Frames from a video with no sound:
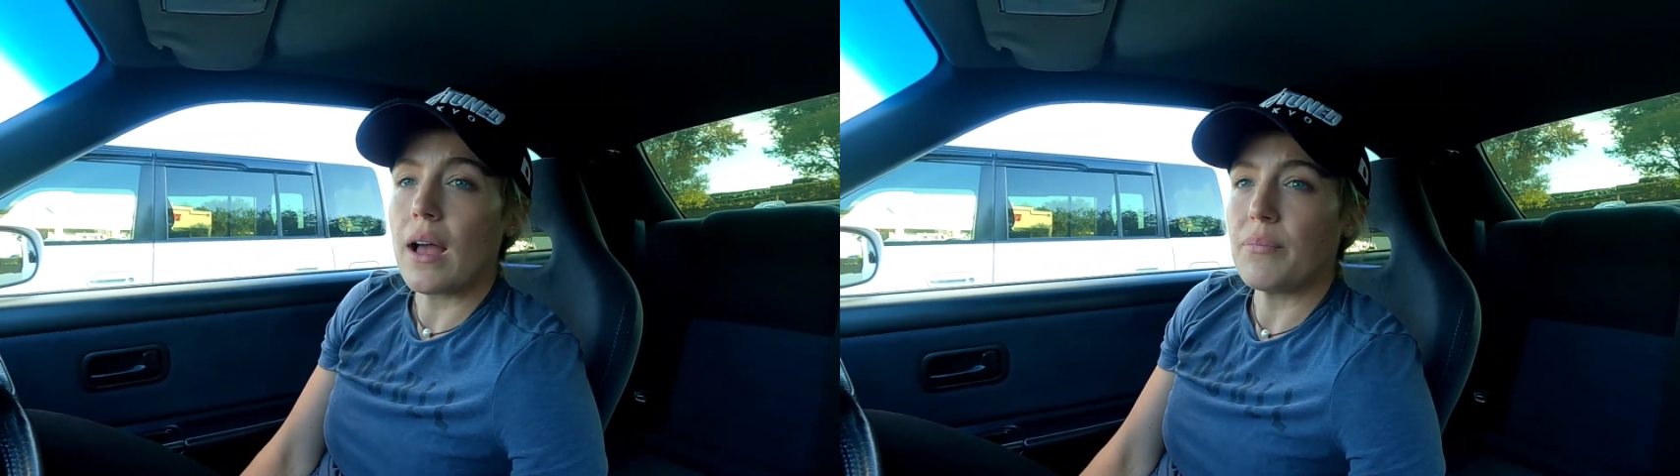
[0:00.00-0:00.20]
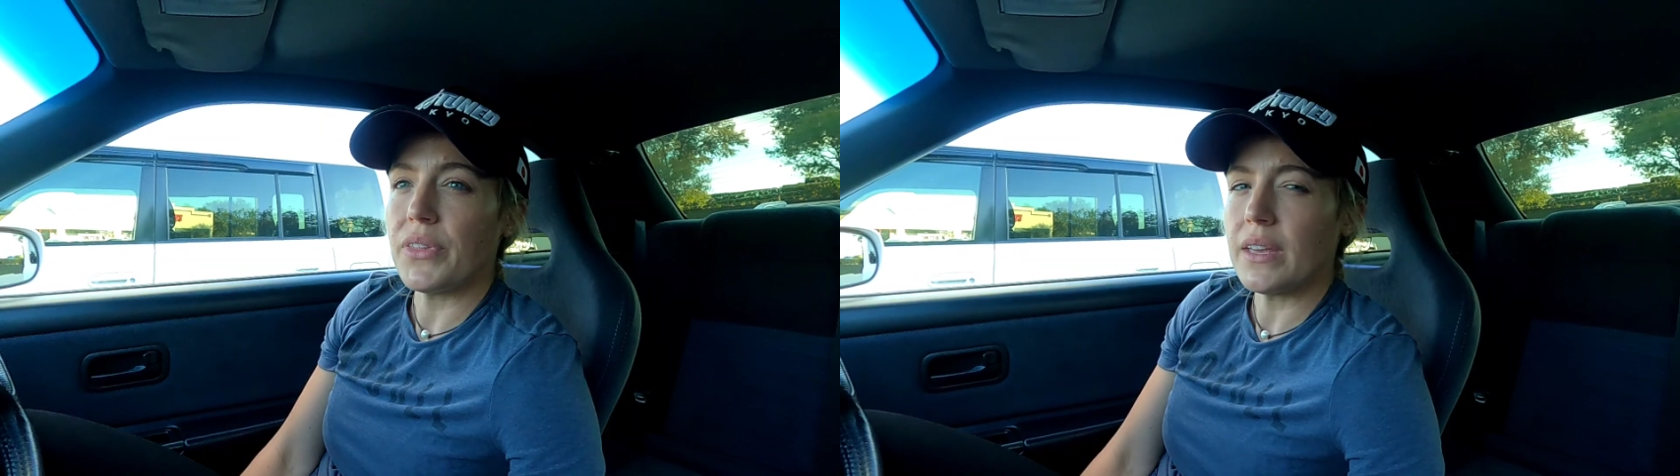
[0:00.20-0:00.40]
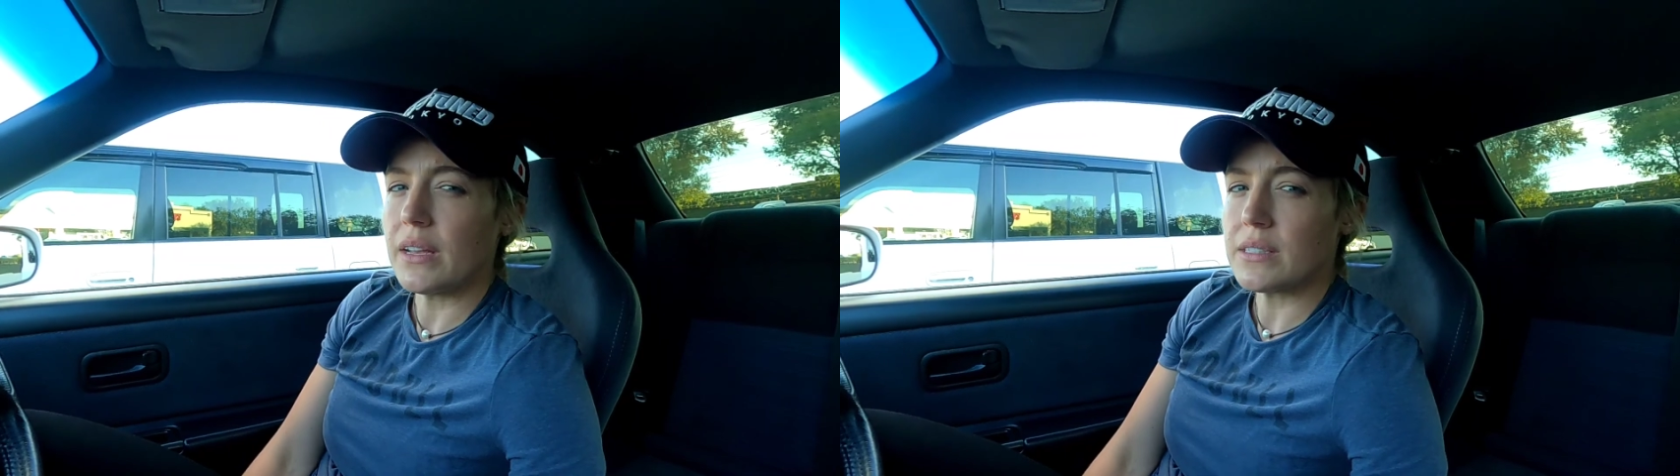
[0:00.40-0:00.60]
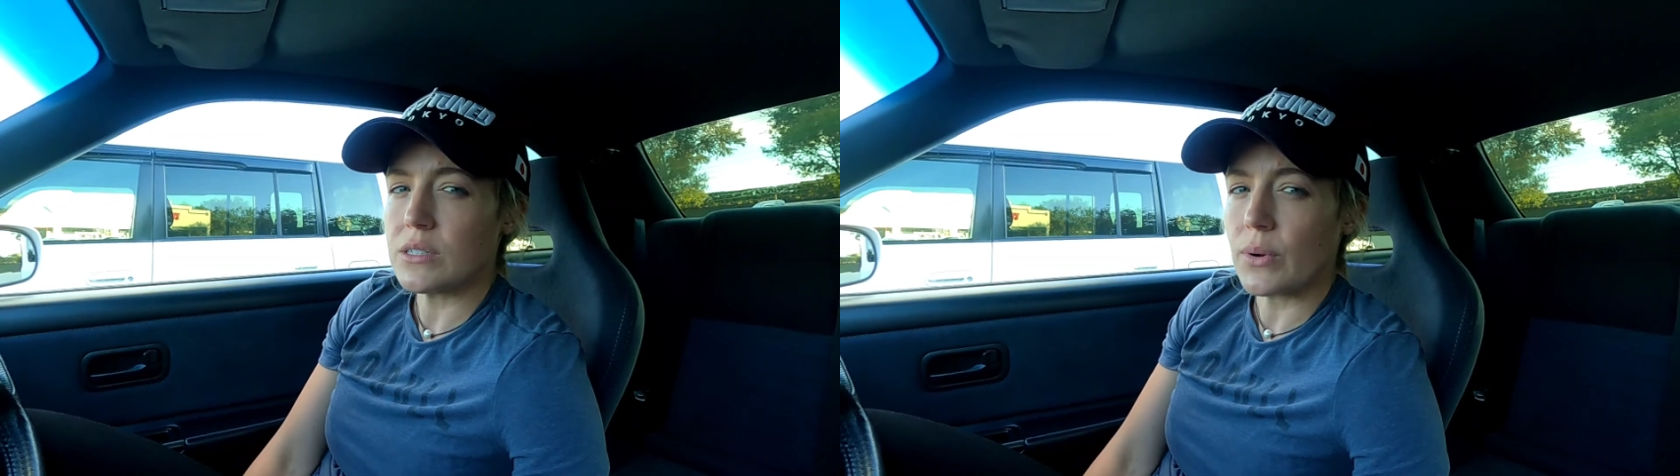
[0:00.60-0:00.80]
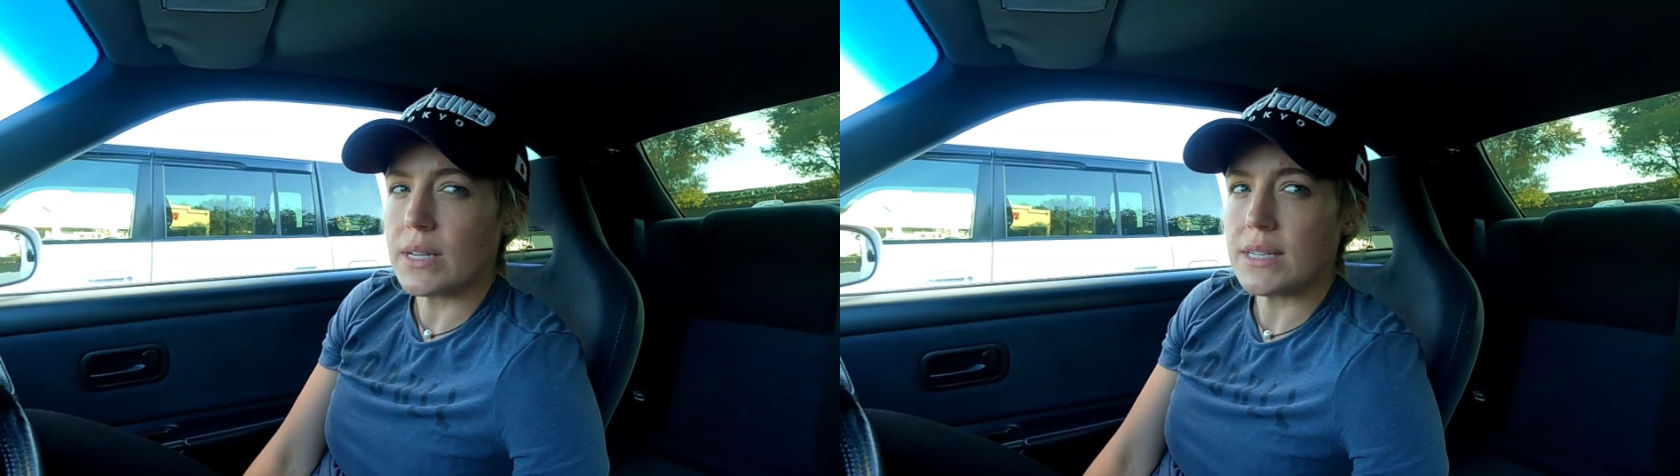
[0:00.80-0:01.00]
I'm thinking it's
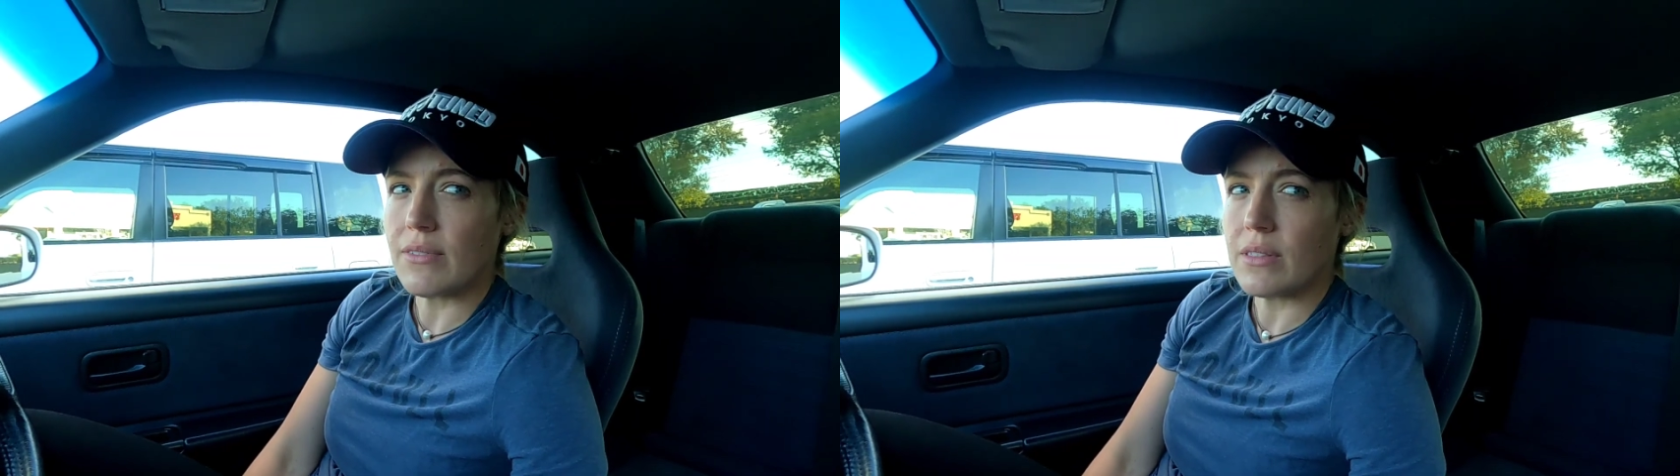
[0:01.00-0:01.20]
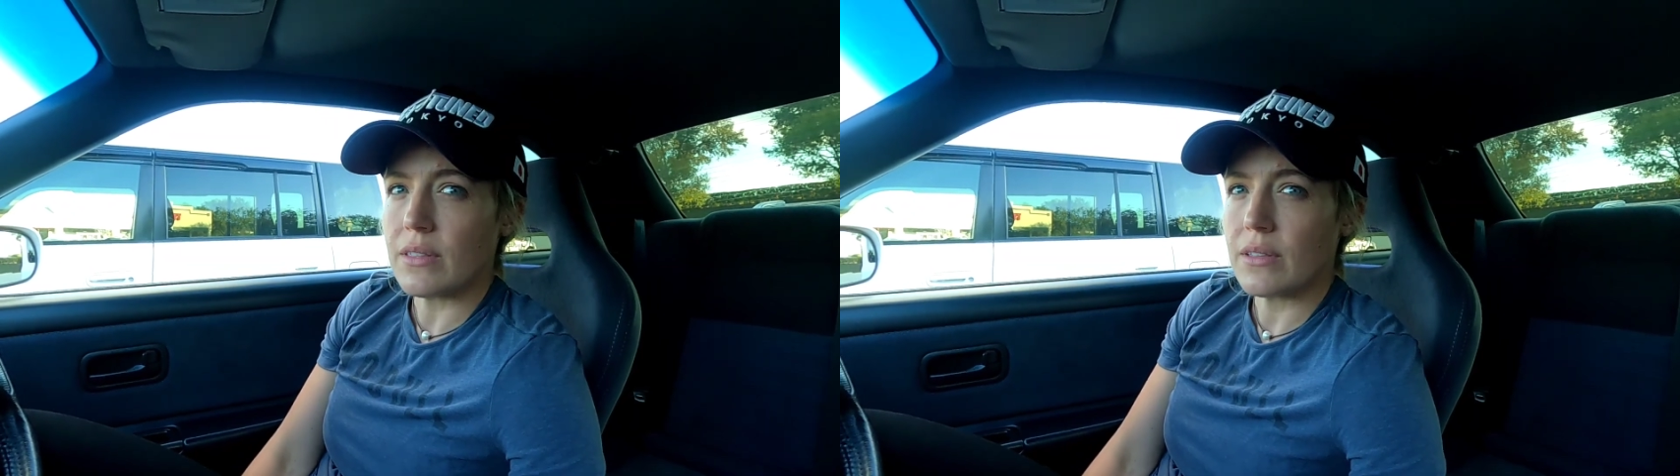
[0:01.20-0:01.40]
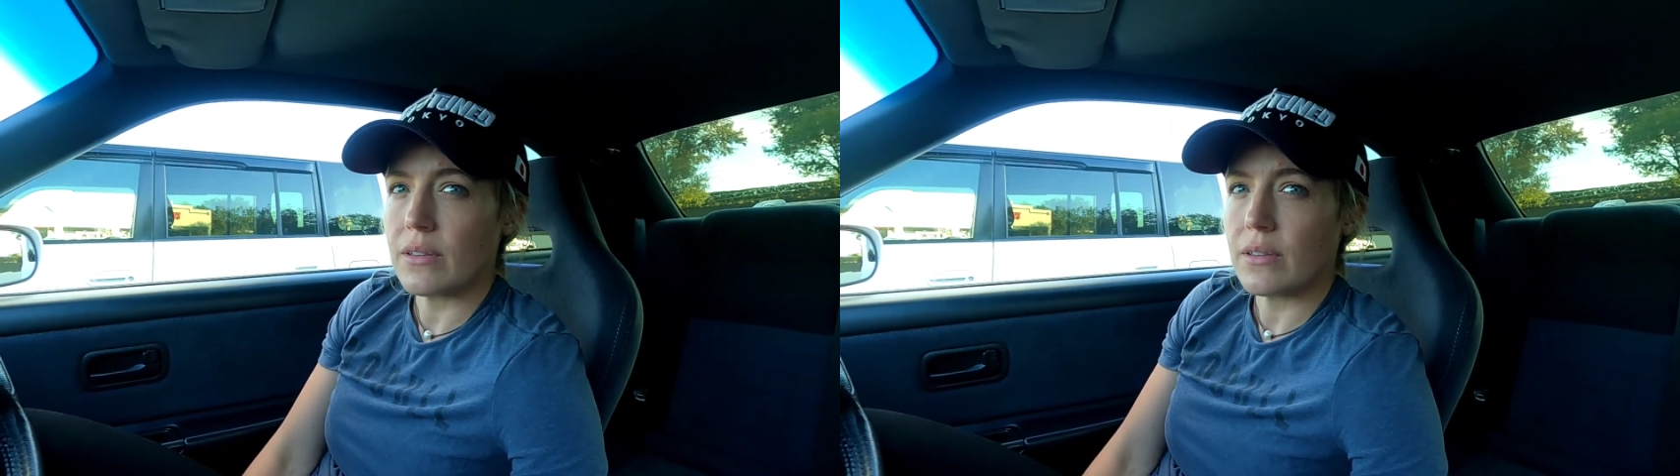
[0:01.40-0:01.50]
the 27th,